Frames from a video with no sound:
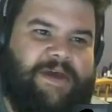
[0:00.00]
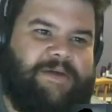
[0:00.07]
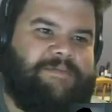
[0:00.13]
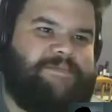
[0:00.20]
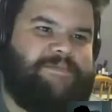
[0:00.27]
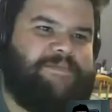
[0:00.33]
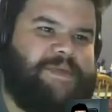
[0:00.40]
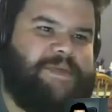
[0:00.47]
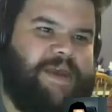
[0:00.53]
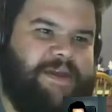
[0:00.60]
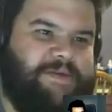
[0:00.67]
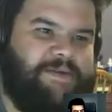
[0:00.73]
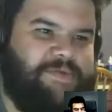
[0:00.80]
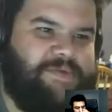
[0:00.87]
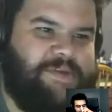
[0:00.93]
Yeah.
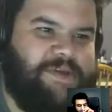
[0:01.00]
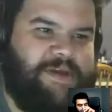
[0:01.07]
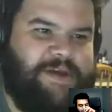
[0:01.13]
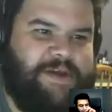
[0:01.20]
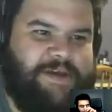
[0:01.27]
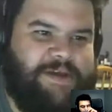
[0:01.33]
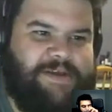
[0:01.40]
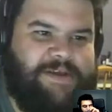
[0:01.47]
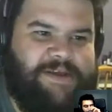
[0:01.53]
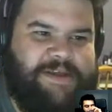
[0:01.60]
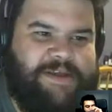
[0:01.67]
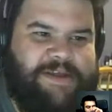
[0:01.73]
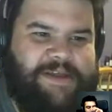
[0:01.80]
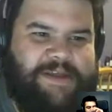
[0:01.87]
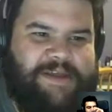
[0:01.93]
Yeah, he was
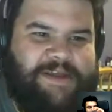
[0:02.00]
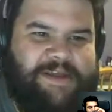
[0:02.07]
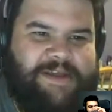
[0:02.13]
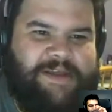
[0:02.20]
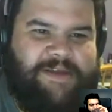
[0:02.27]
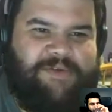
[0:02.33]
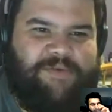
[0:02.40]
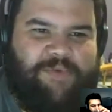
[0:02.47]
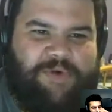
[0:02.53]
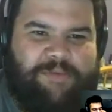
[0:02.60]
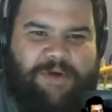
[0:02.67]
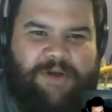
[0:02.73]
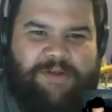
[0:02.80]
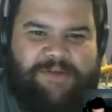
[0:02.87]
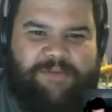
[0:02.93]
it's
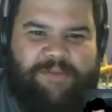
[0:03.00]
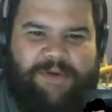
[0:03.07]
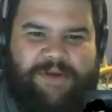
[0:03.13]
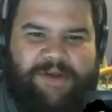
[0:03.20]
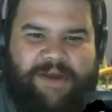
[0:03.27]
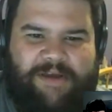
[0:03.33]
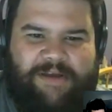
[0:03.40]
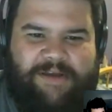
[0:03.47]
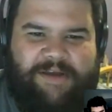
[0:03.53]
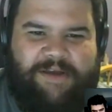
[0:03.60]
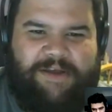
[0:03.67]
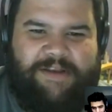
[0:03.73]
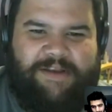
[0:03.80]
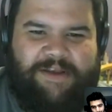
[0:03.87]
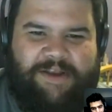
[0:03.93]
pretty ballsy, but yeah,
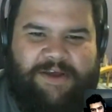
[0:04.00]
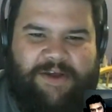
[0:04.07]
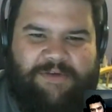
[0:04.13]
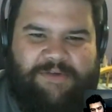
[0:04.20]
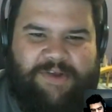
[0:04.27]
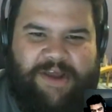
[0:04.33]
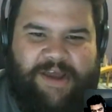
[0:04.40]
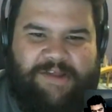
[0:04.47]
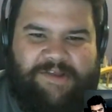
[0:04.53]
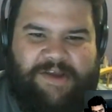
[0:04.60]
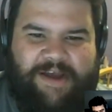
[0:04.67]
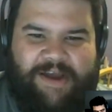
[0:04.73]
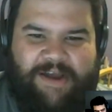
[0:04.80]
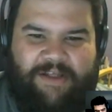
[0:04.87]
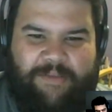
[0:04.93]
I was gonna ask
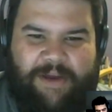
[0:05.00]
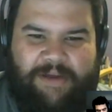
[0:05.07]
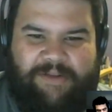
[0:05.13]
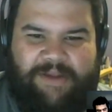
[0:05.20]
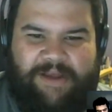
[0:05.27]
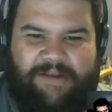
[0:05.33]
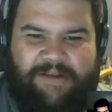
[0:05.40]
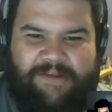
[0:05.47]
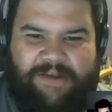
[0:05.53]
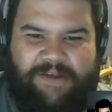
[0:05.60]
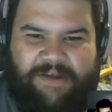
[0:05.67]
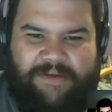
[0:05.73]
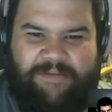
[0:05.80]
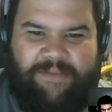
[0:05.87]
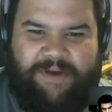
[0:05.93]
Kyle about that to
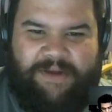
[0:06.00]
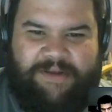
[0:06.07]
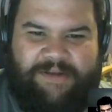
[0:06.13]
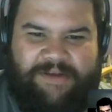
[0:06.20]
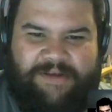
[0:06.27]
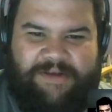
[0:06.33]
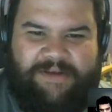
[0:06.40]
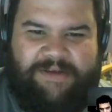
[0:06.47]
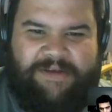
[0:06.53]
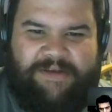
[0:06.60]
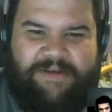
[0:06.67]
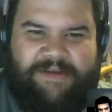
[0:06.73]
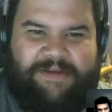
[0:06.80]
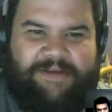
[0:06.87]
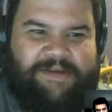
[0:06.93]
see, but
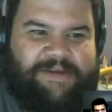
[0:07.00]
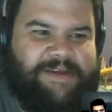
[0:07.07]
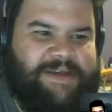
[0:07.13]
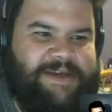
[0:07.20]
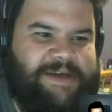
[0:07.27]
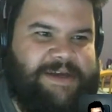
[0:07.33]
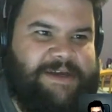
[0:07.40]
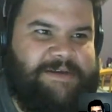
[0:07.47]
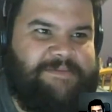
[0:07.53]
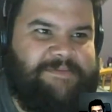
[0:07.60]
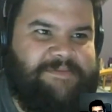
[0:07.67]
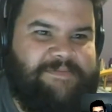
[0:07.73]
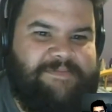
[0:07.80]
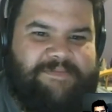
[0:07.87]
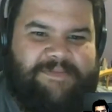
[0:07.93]

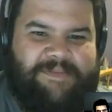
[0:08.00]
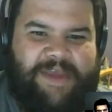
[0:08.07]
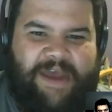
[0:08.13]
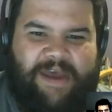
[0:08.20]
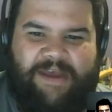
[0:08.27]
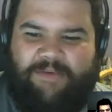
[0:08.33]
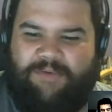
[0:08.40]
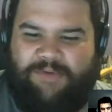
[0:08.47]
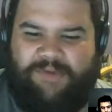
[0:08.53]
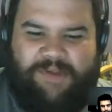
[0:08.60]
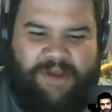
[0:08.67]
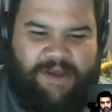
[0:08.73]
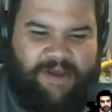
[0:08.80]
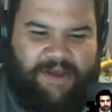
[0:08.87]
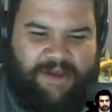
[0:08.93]
yeah, it was
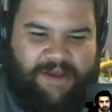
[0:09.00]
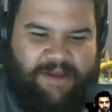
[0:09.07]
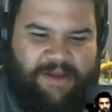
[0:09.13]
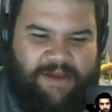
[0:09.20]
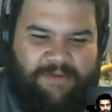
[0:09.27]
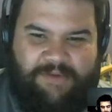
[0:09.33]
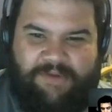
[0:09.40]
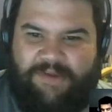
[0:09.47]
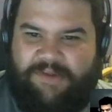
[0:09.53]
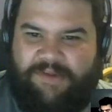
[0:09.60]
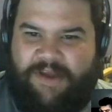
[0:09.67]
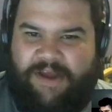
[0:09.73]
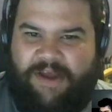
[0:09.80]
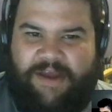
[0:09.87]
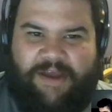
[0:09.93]
this
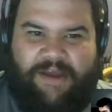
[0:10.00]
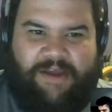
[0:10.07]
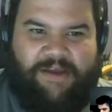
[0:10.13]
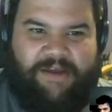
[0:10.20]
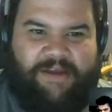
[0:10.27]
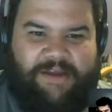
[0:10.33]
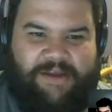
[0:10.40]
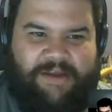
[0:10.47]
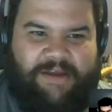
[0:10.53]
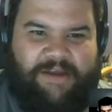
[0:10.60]
guy